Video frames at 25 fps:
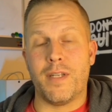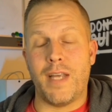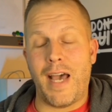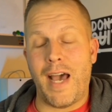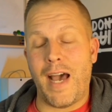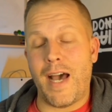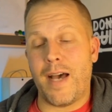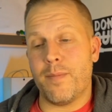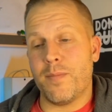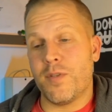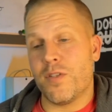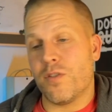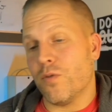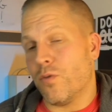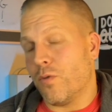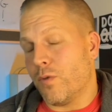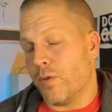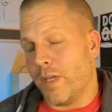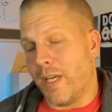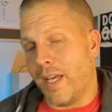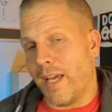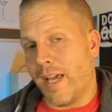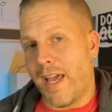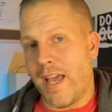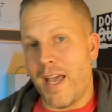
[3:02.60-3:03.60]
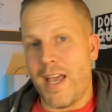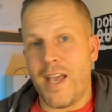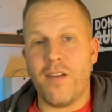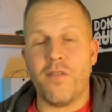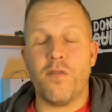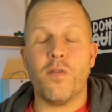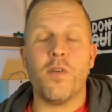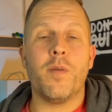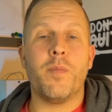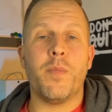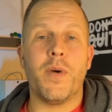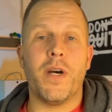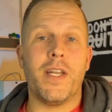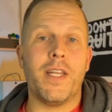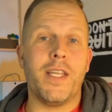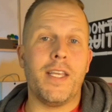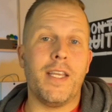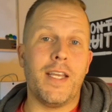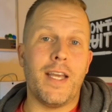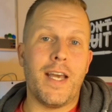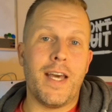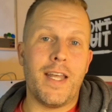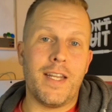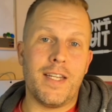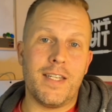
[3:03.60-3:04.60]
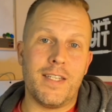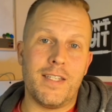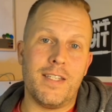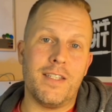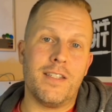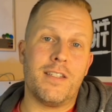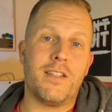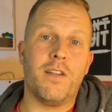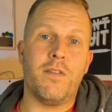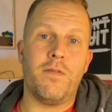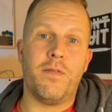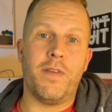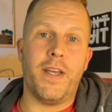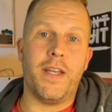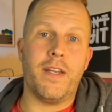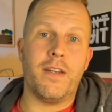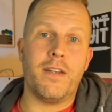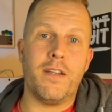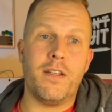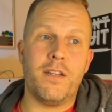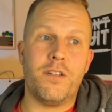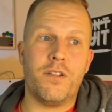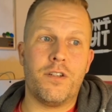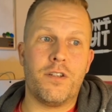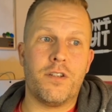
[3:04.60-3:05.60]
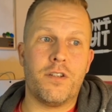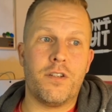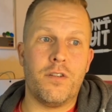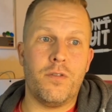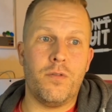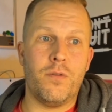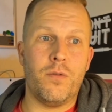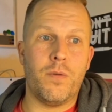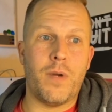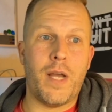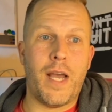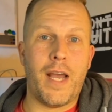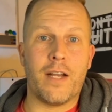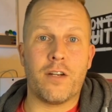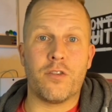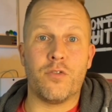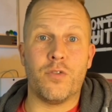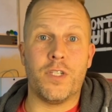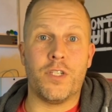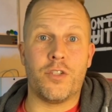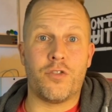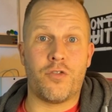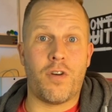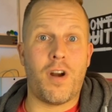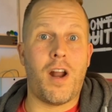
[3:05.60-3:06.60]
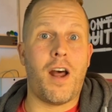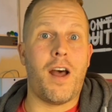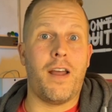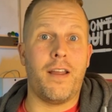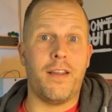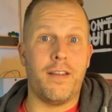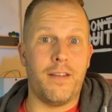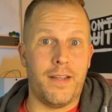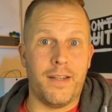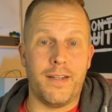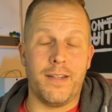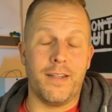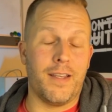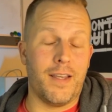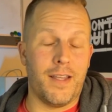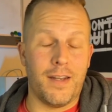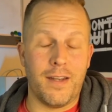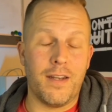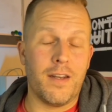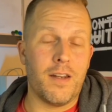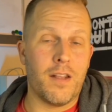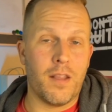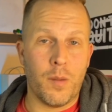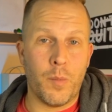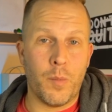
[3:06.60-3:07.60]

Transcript: absolutely everybody at a disadvantage to actually try and get into the